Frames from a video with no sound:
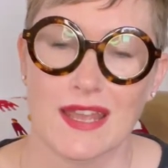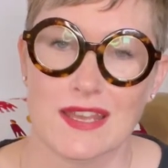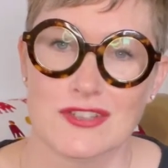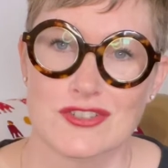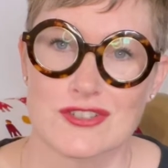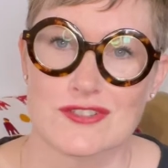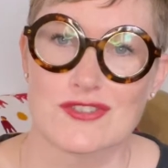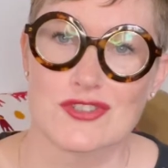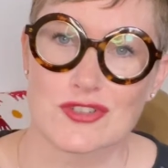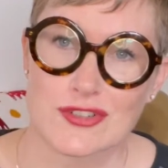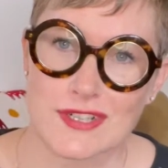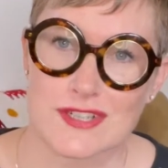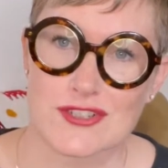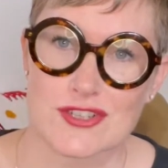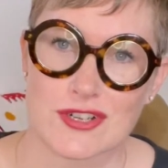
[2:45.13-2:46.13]
just
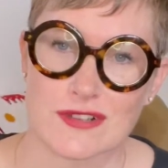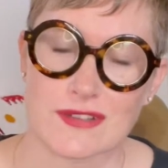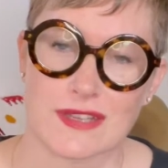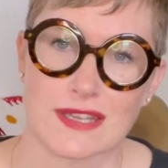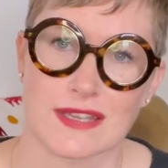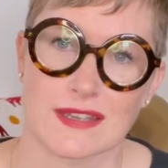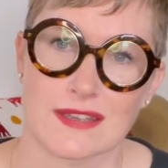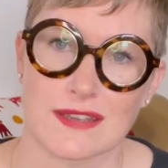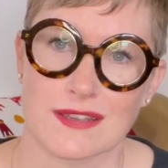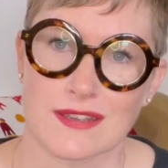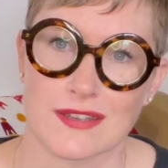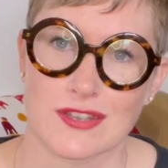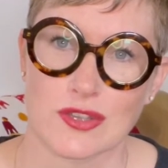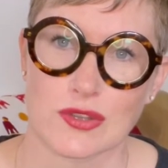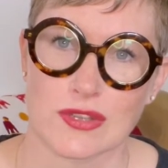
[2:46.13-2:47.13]
traditionally
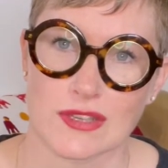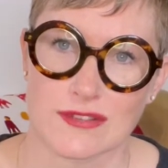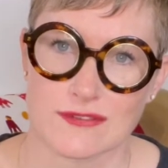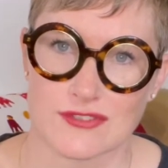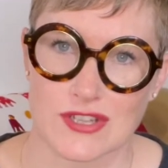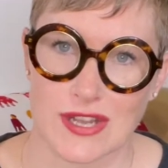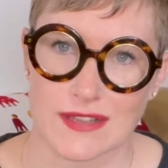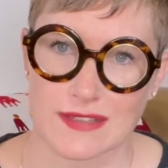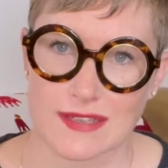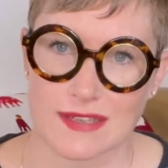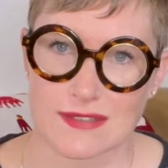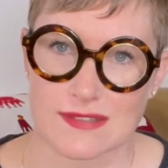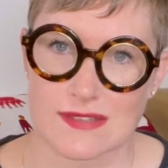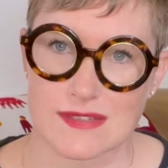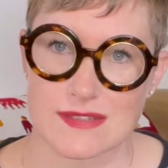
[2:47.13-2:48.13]
you think of Gialli
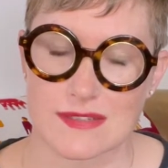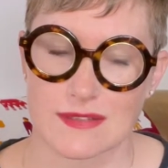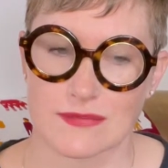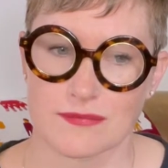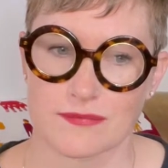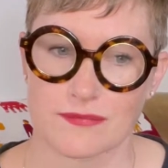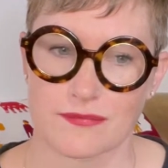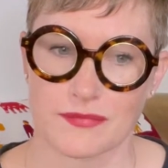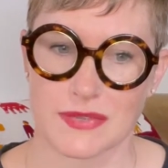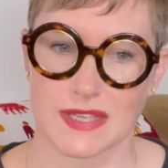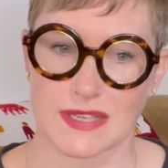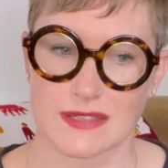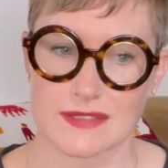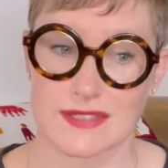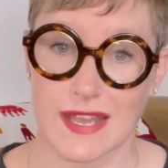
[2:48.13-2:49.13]
as being
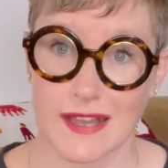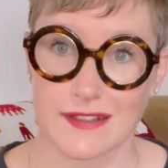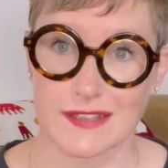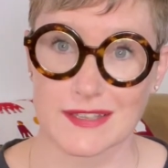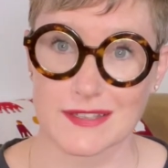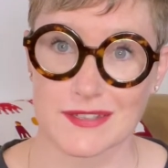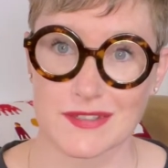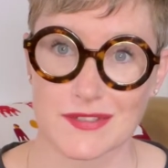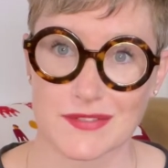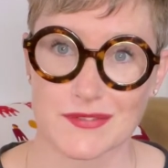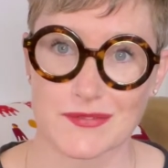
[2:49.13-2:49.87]
Italian.